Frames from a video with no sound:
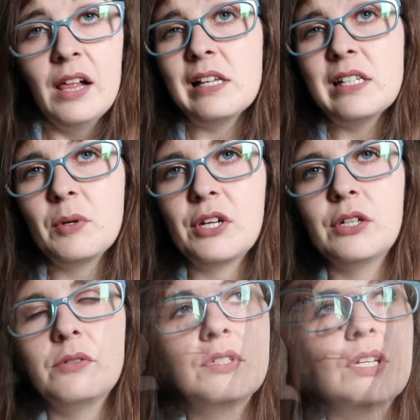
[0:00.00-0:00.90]
that's how it
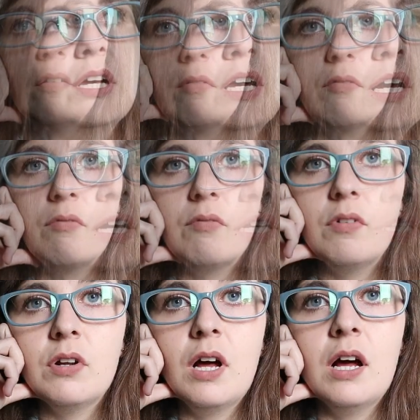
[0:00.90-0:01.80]
goes. Uh,
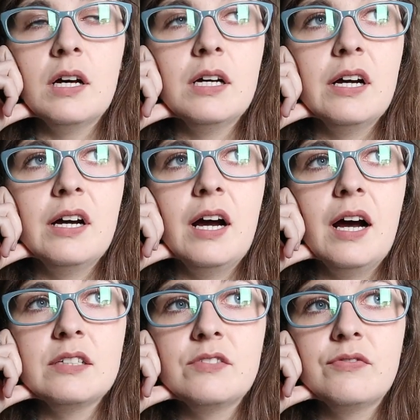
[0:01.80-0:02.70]
uh,
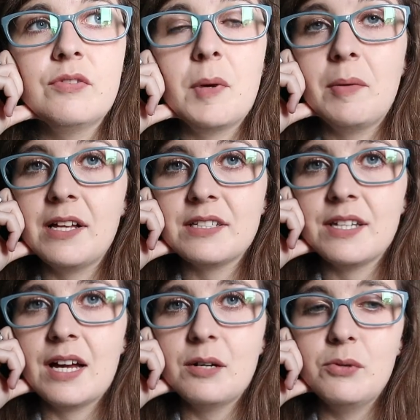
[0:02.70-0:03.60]
as for my plans
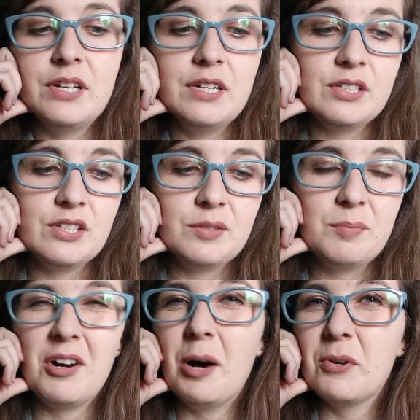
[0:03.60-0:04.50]
now, it's
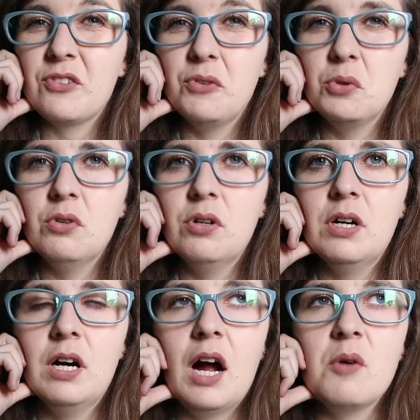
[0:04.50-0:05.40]
about half past four.
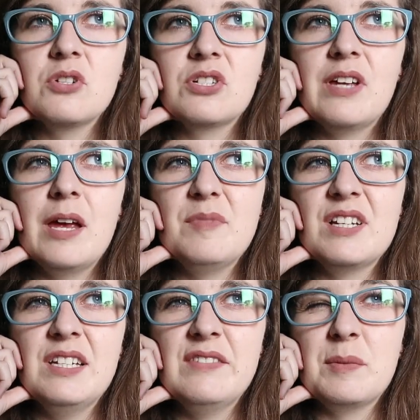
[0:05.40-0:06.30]
I was aiming
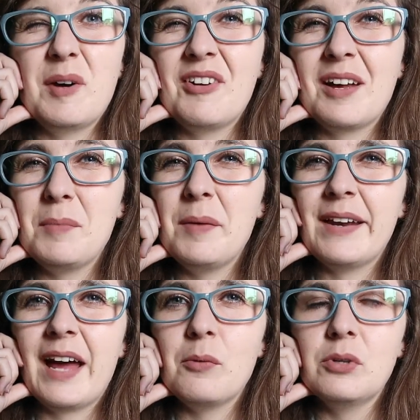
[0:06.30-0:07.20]
to leave in about an, maybe
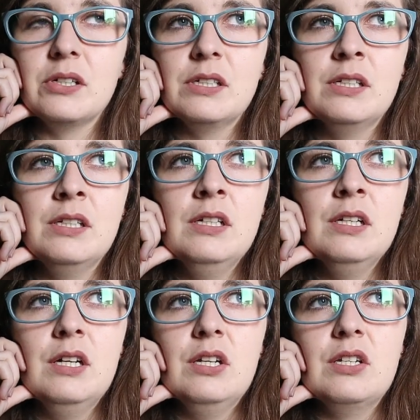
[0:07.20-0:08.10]
an hour,
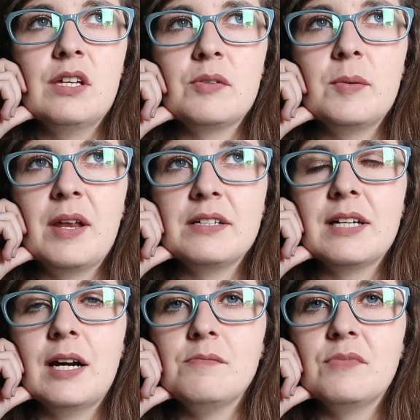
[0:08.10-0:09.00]
gives me plenty of
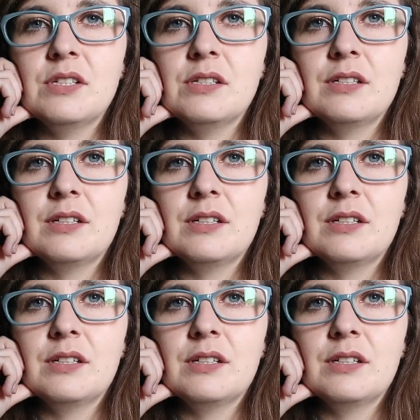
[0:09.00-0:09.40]
time to